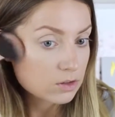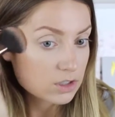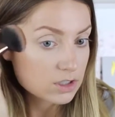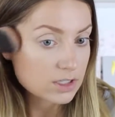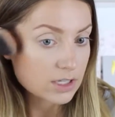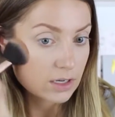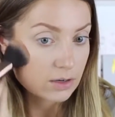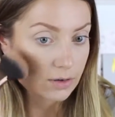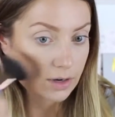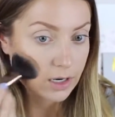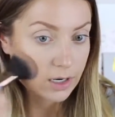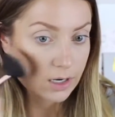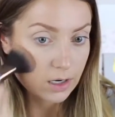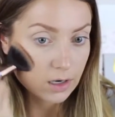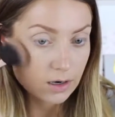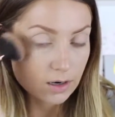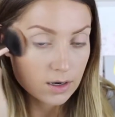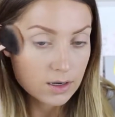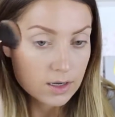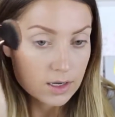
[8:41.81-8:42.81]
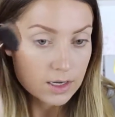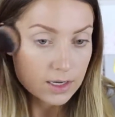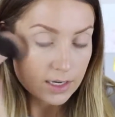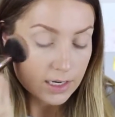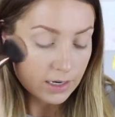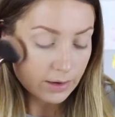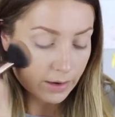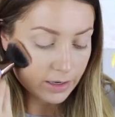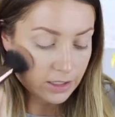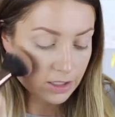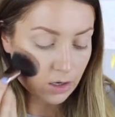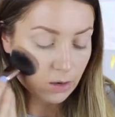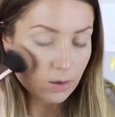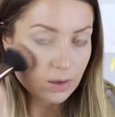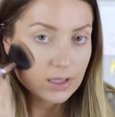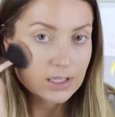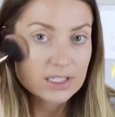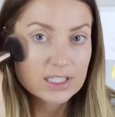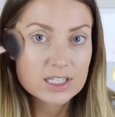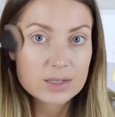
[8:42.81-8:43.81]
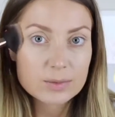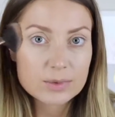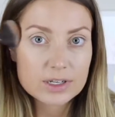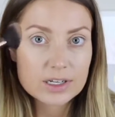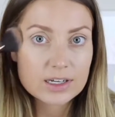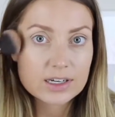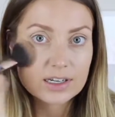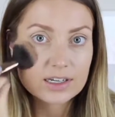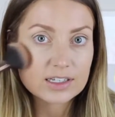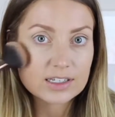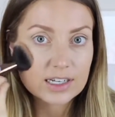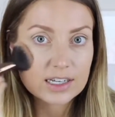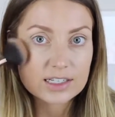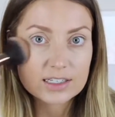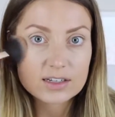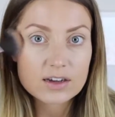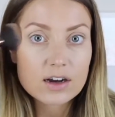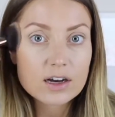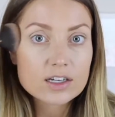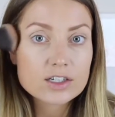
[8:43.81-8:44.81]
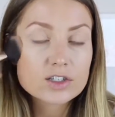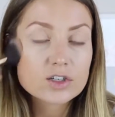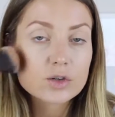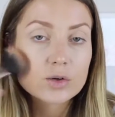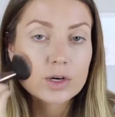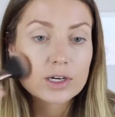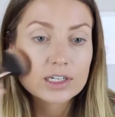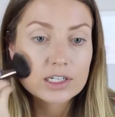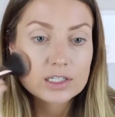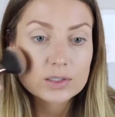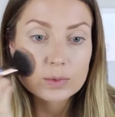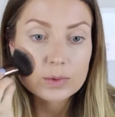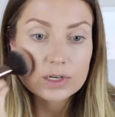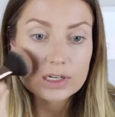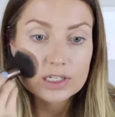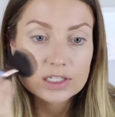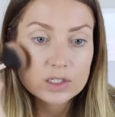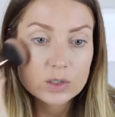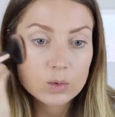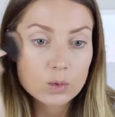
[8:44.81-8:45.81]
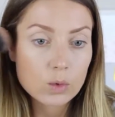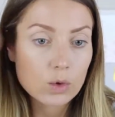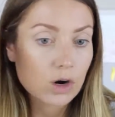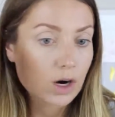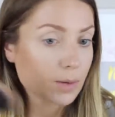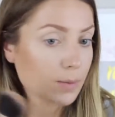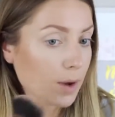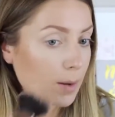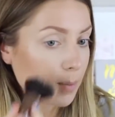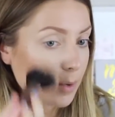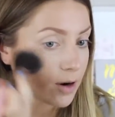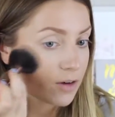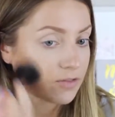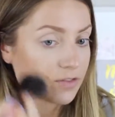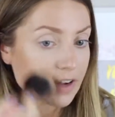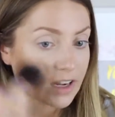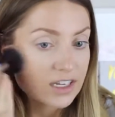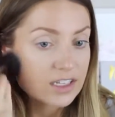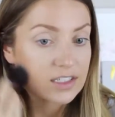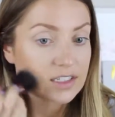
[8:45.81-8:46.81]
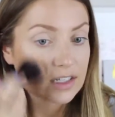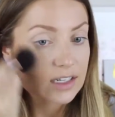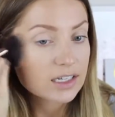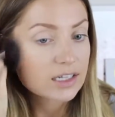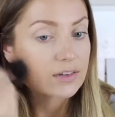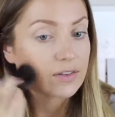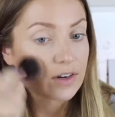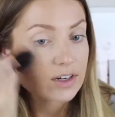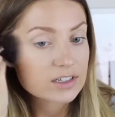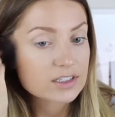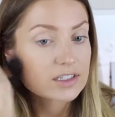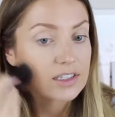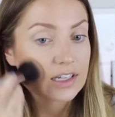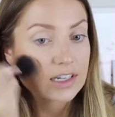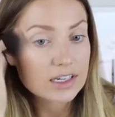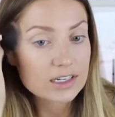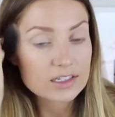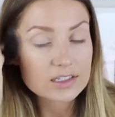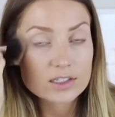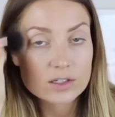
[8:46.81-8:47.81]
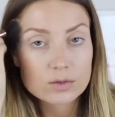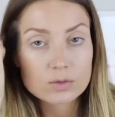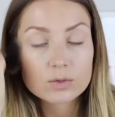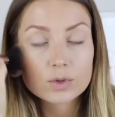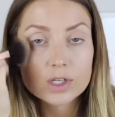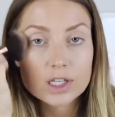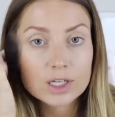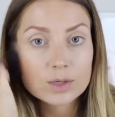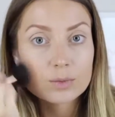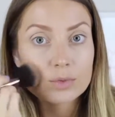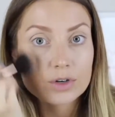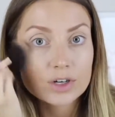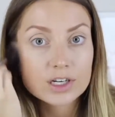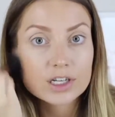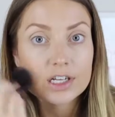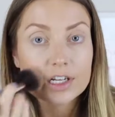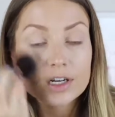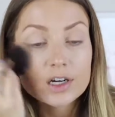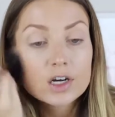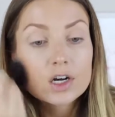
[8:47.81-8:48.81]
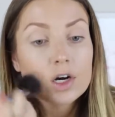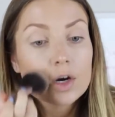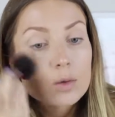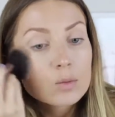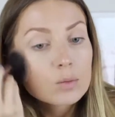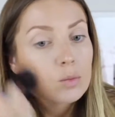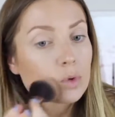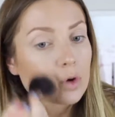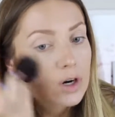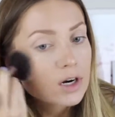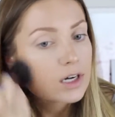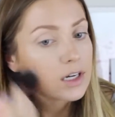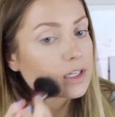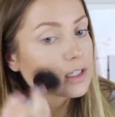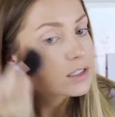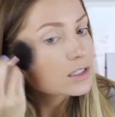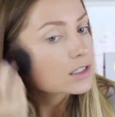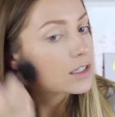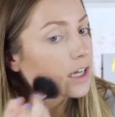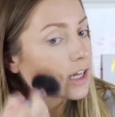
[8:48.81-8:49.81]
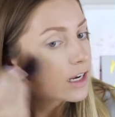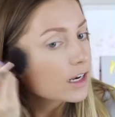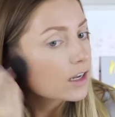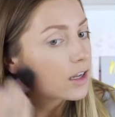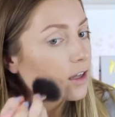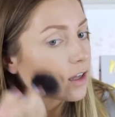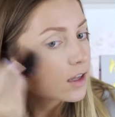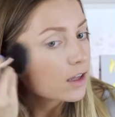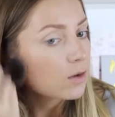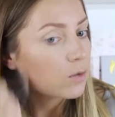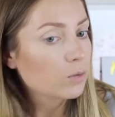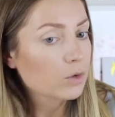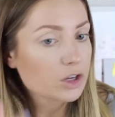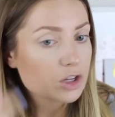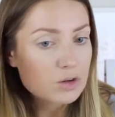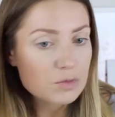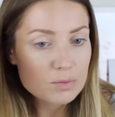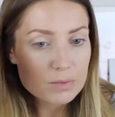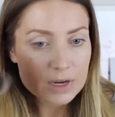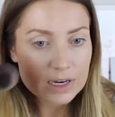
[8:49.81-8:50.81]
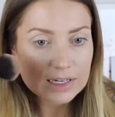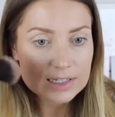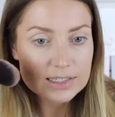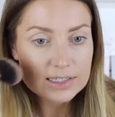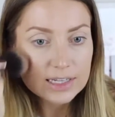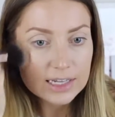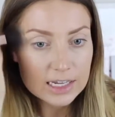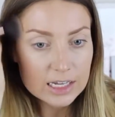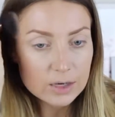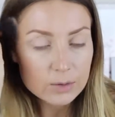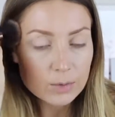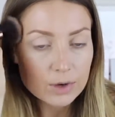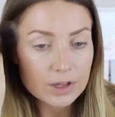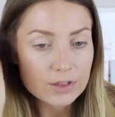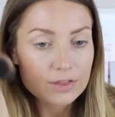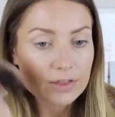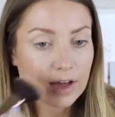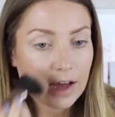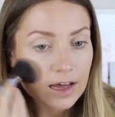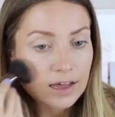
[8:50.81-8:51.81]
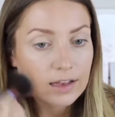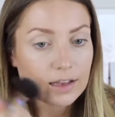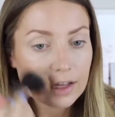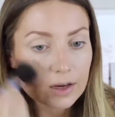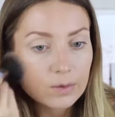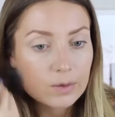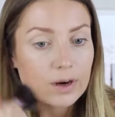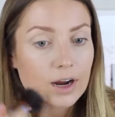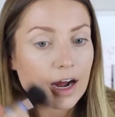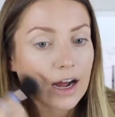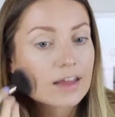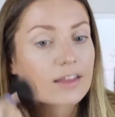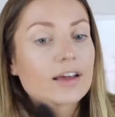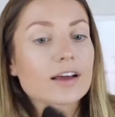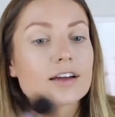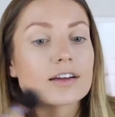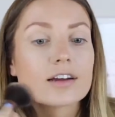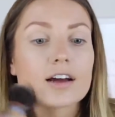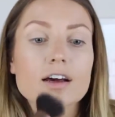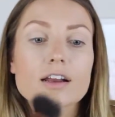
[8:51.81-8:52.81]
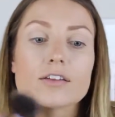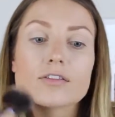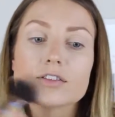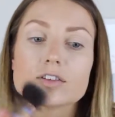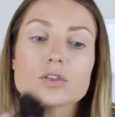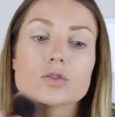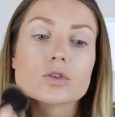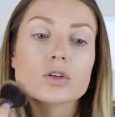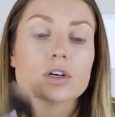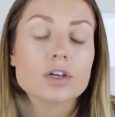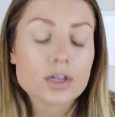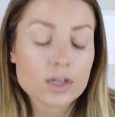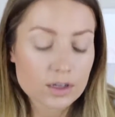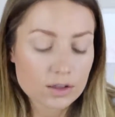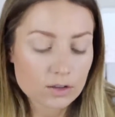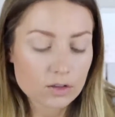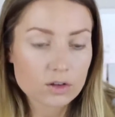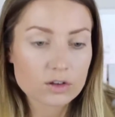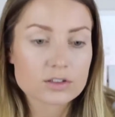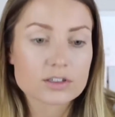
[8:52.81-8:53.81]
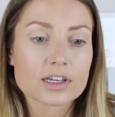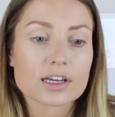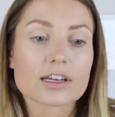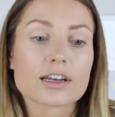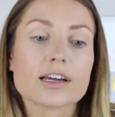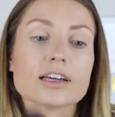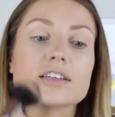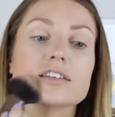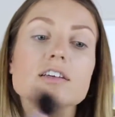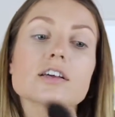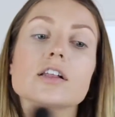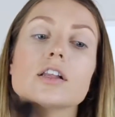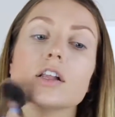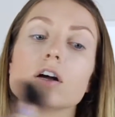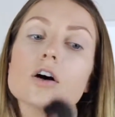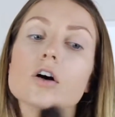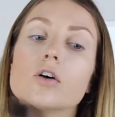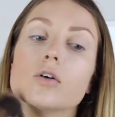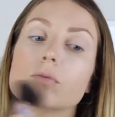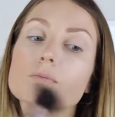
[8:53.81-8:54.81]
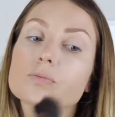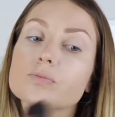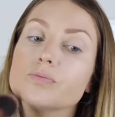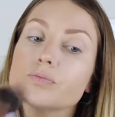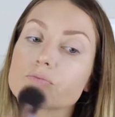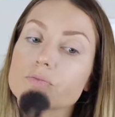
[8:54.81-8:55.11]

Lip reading: Just like right here. Now I don't want this to be an intense contour. I just want it to warm up our face and give our skin just a really pretty bronze. And when you mix it in with that liquid highlight, it kind of just looks like a nice glow.